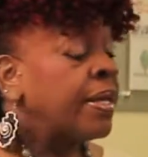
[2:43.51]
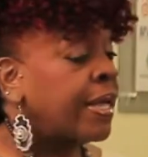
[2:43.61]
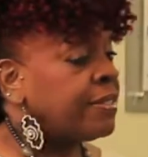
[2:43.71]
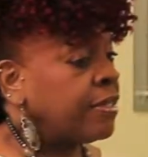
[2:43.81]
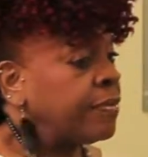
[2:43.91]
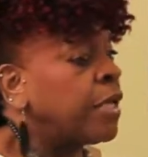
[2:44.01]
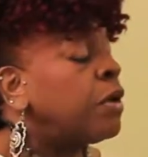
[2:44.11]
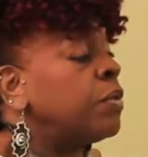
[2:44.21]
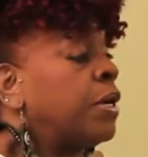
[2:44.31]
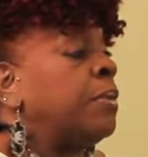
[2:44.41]
And I said,
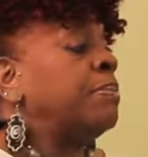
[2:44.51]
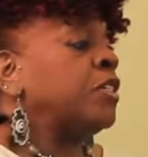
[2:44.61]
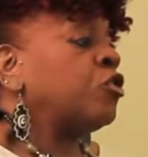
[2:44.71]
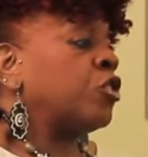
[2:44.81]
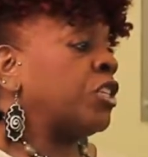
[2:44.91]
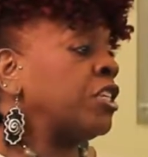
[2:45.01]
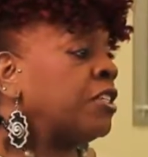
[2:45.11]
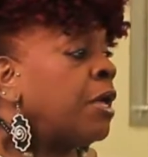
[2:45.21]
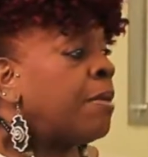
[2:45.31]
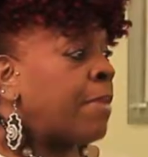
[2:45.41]
well, Mr. Dears,